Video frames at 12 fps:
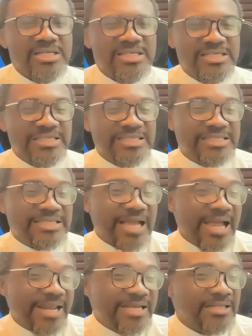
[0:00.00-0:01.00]

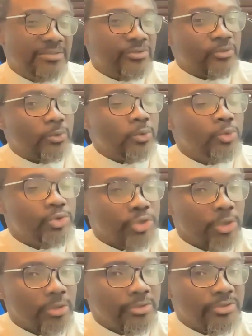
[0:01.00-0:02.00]
designing
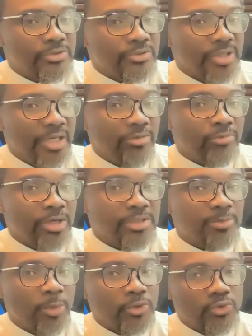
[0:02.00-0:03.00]
solutions in
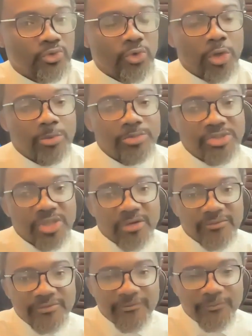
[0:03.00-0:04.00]
response to
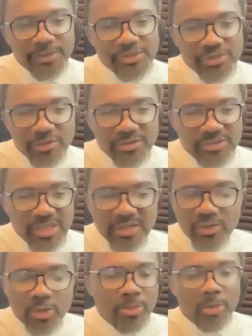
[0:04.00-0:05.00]
observed frictions
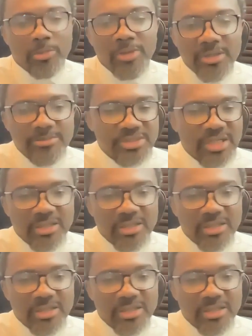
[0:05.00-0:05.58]
and/or problems